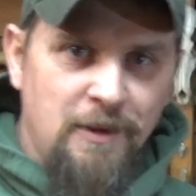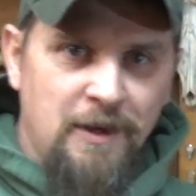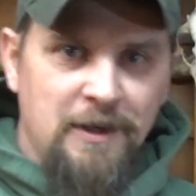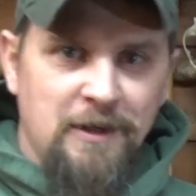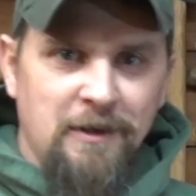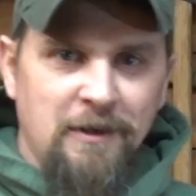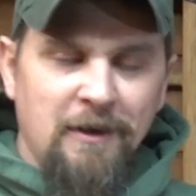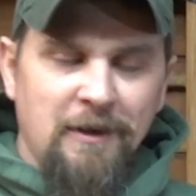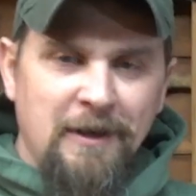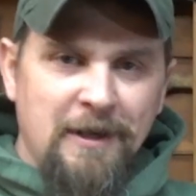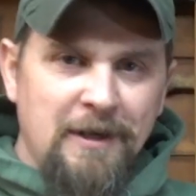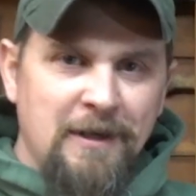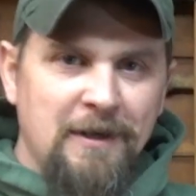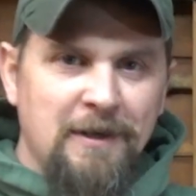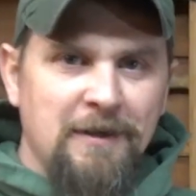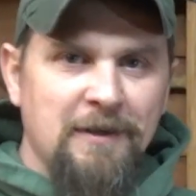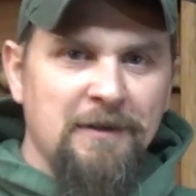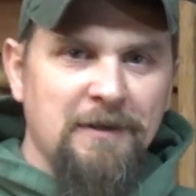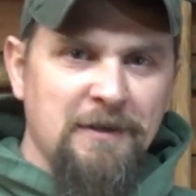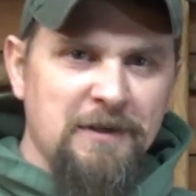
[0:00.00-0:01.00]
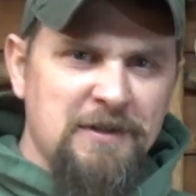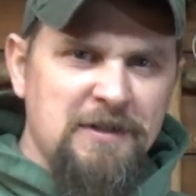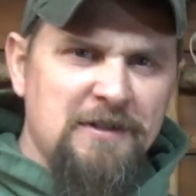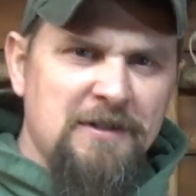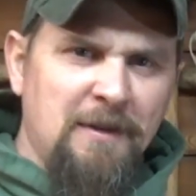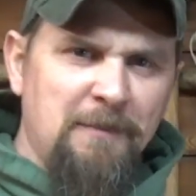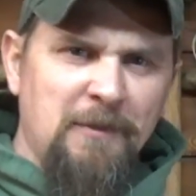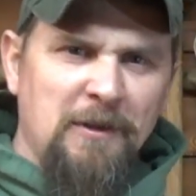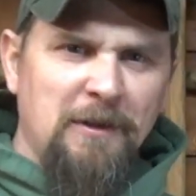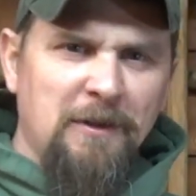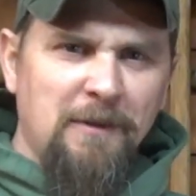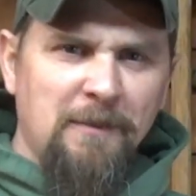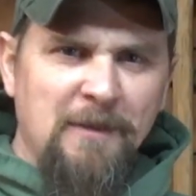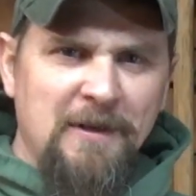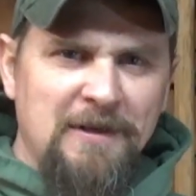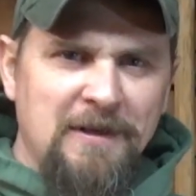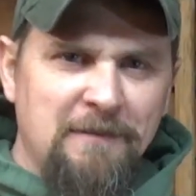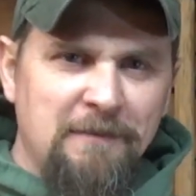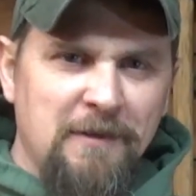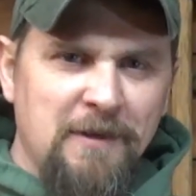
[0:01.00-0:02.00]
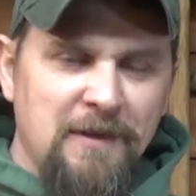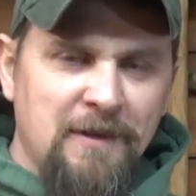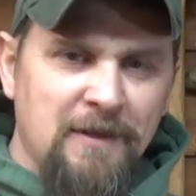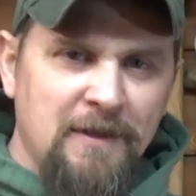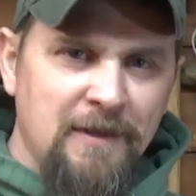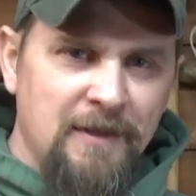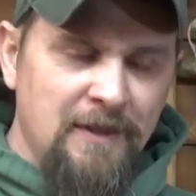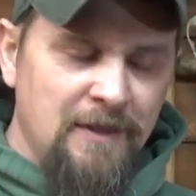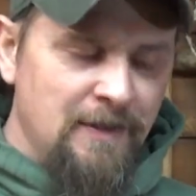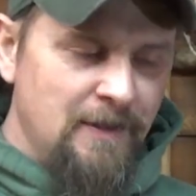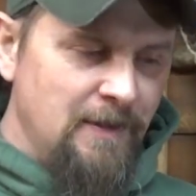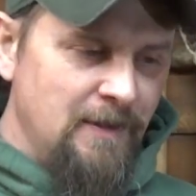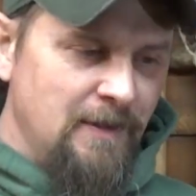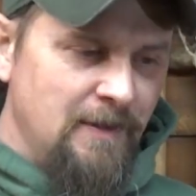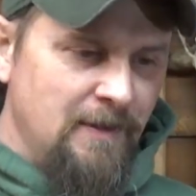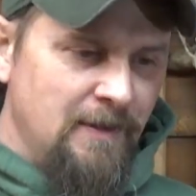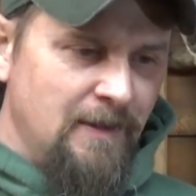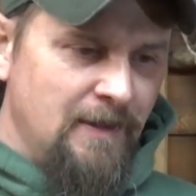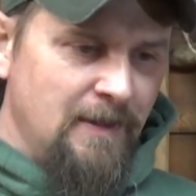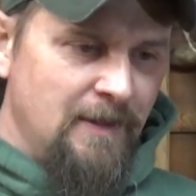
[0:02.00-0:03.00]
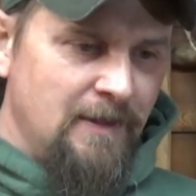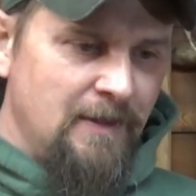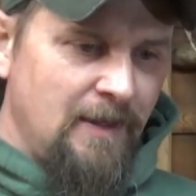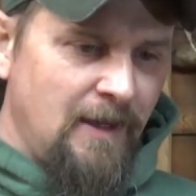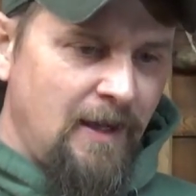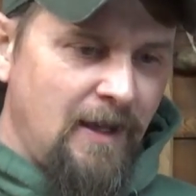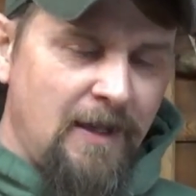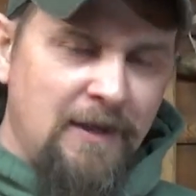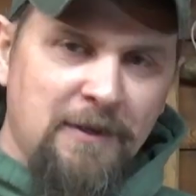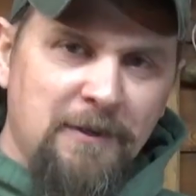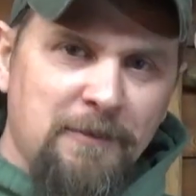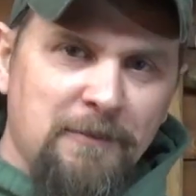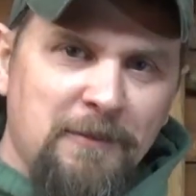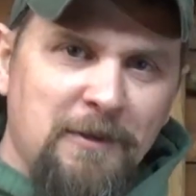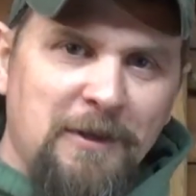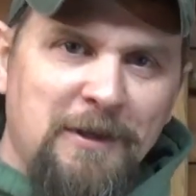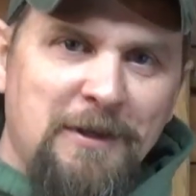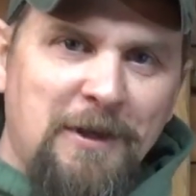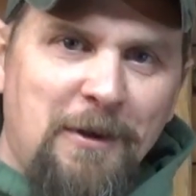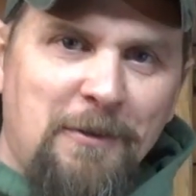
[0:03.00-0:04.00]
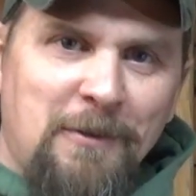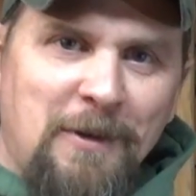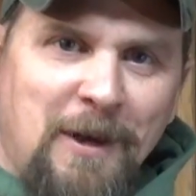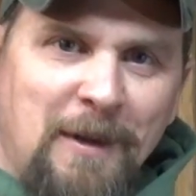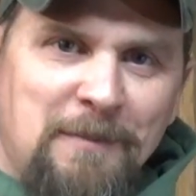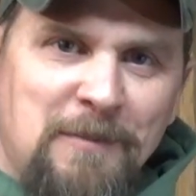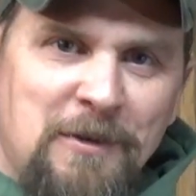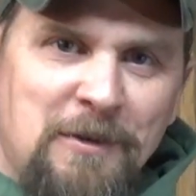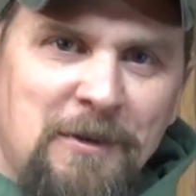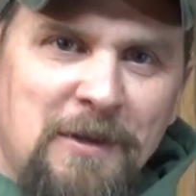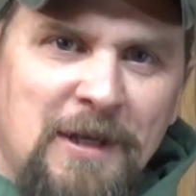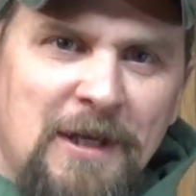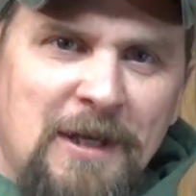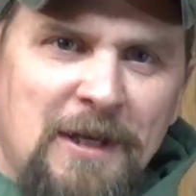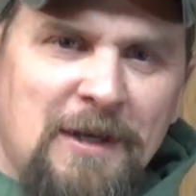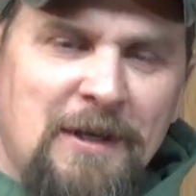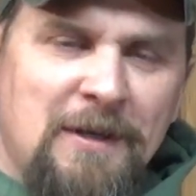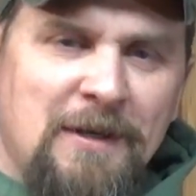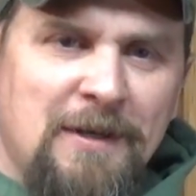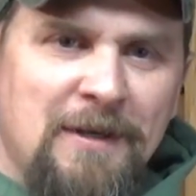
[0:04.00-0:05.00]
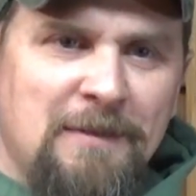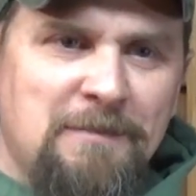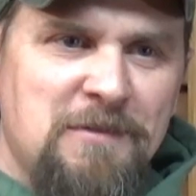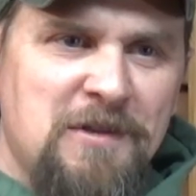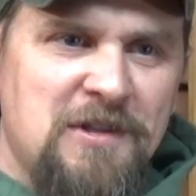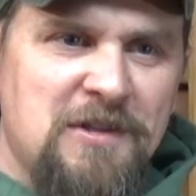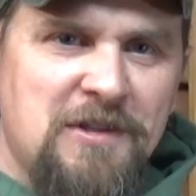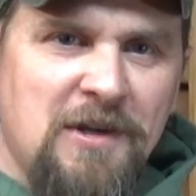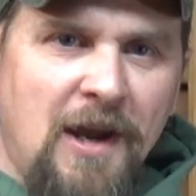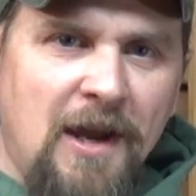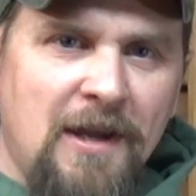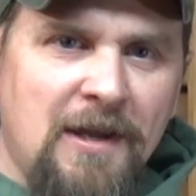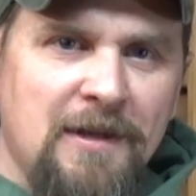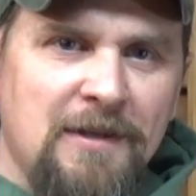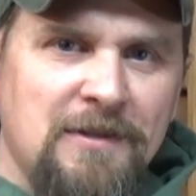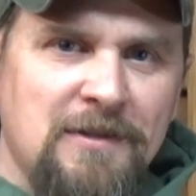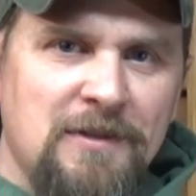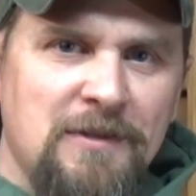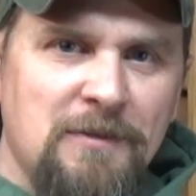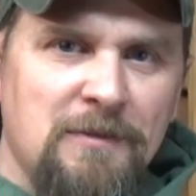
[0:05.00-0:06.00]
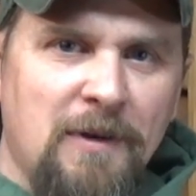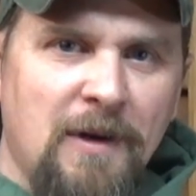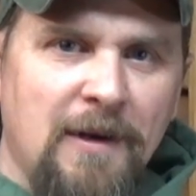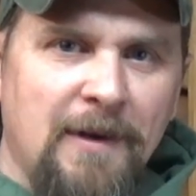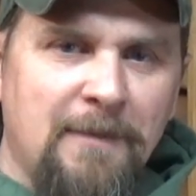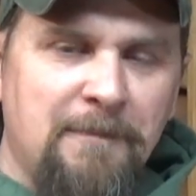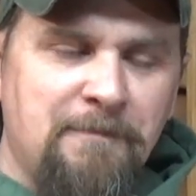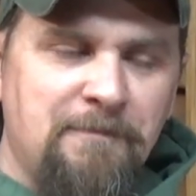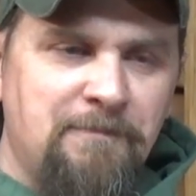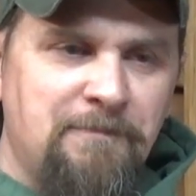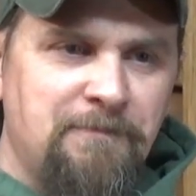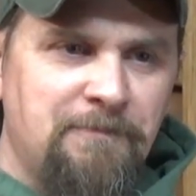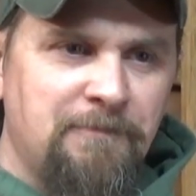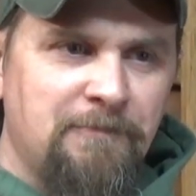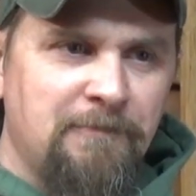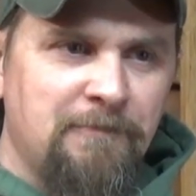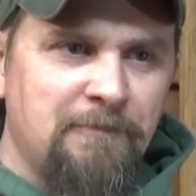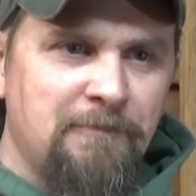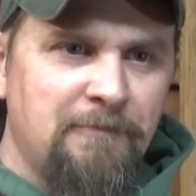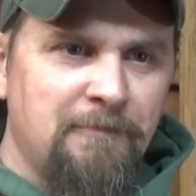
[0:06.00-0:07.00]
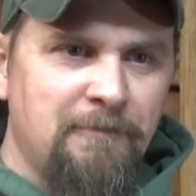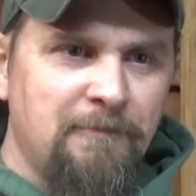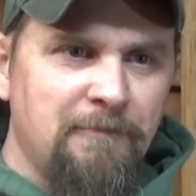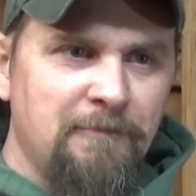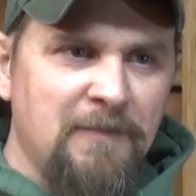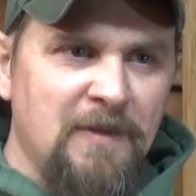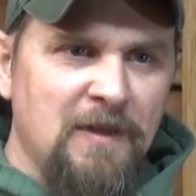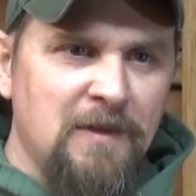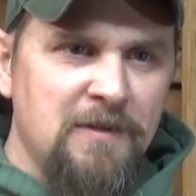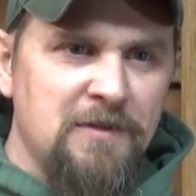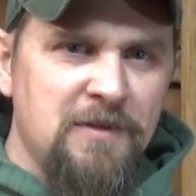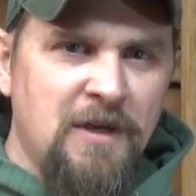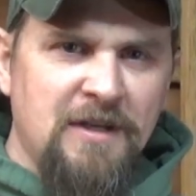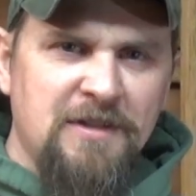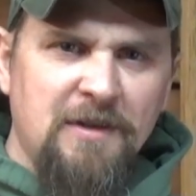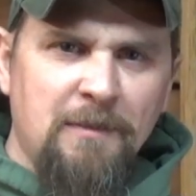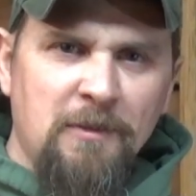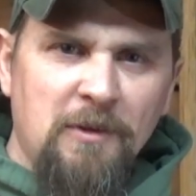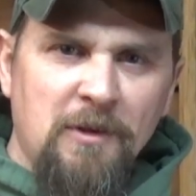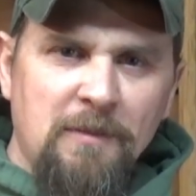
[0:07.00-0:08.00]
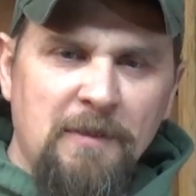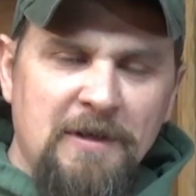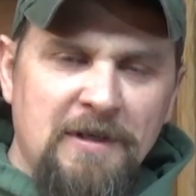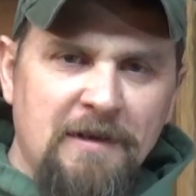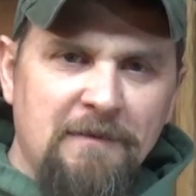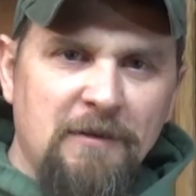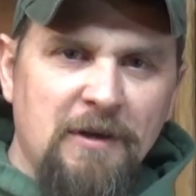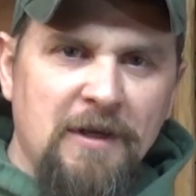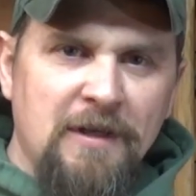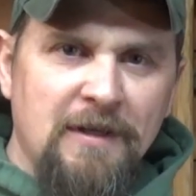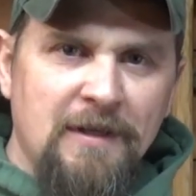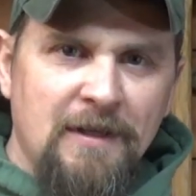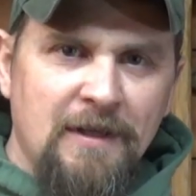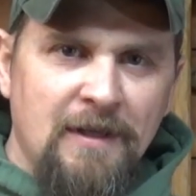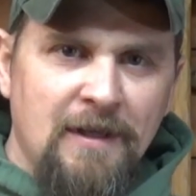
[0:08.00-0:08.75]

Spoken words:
regularly, this is something a little bit different. I don't really know what I'm doing here, just trying to try something a little bit different.